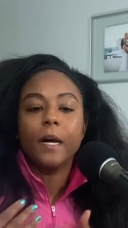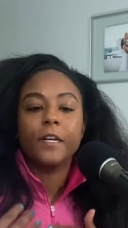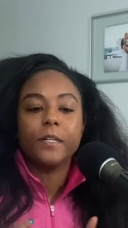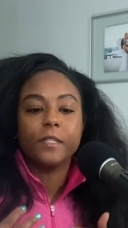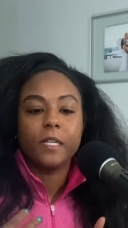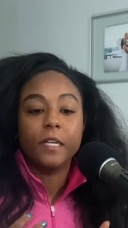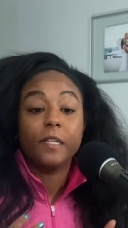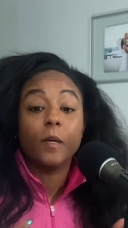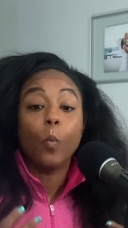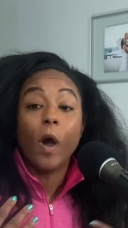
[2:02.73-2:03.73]

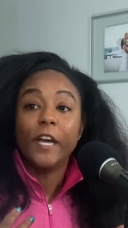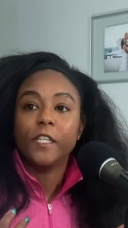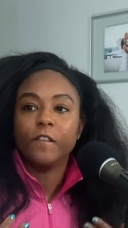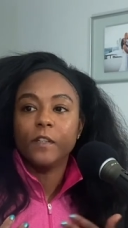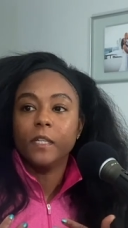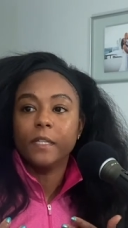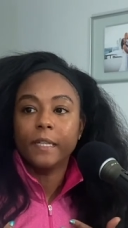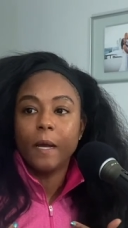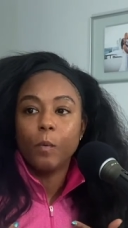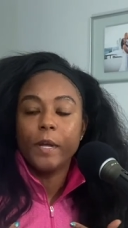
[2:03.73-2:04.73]
understanding why you're feeling
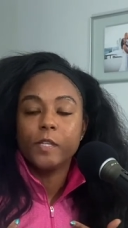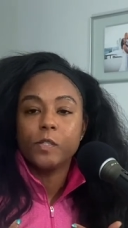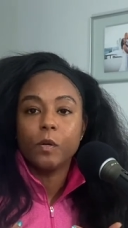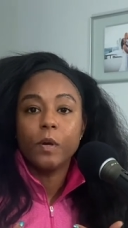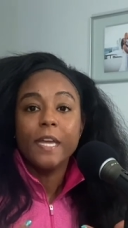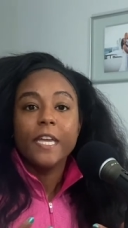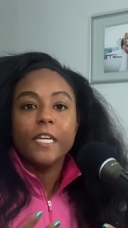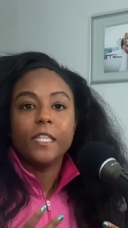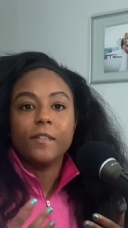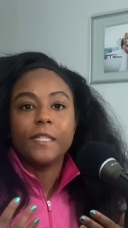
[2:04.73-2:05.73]
that way. So
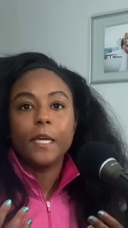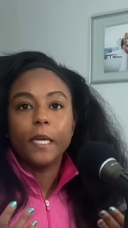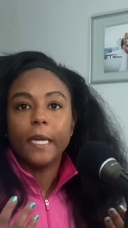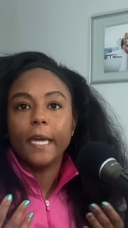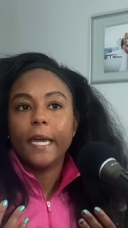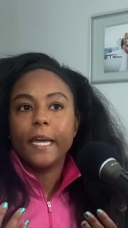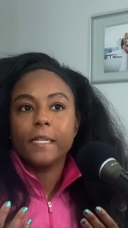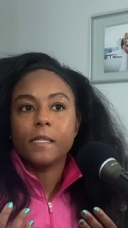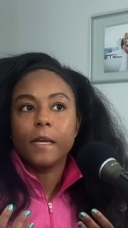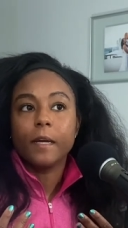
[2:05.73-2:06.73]
they're taking it
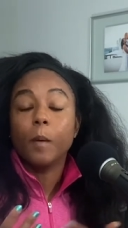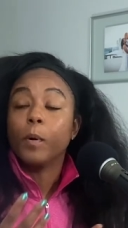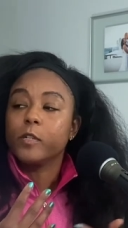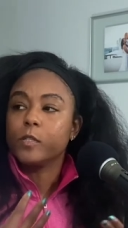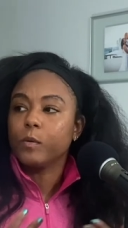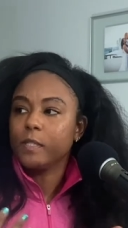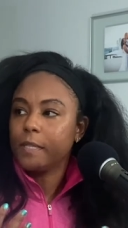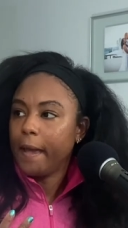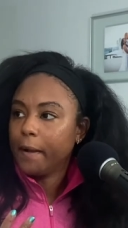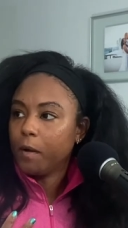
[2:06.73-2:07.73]
as like a personal attack